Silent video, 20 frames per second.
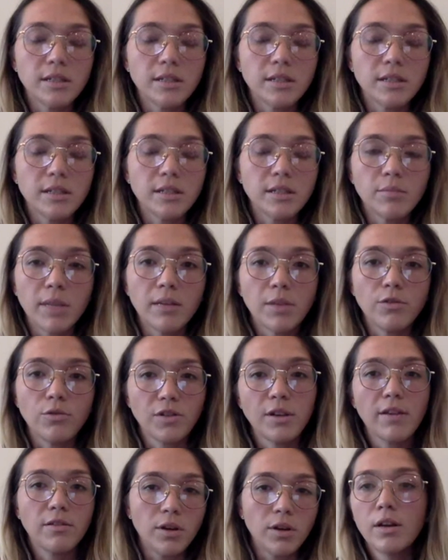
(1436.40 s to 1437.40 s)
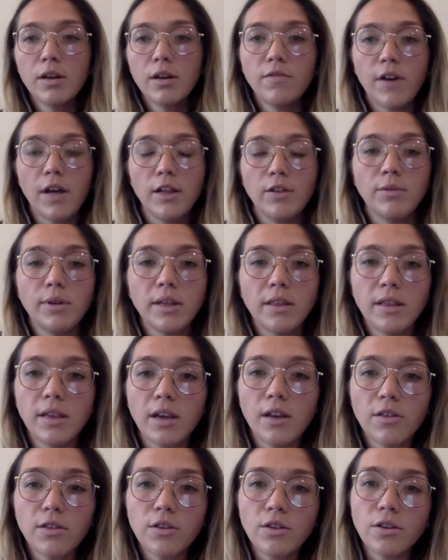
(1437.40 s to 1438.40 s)
and following the
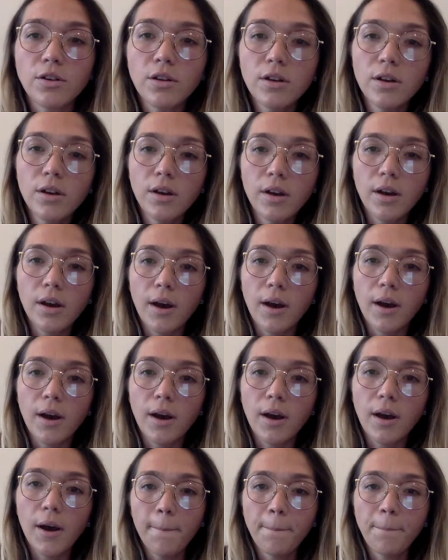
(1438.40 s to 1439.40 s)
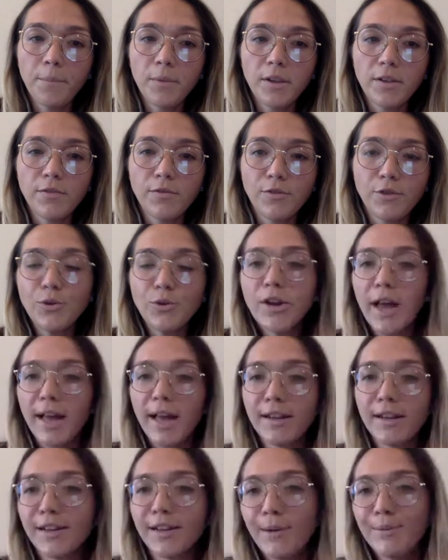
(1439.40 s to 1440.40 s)
other? If you
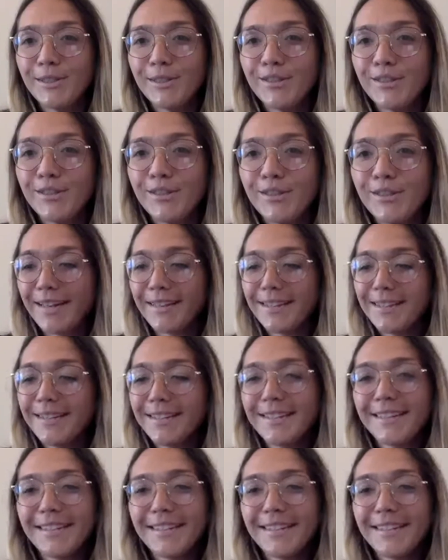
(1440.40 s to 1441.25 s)
can comment on that.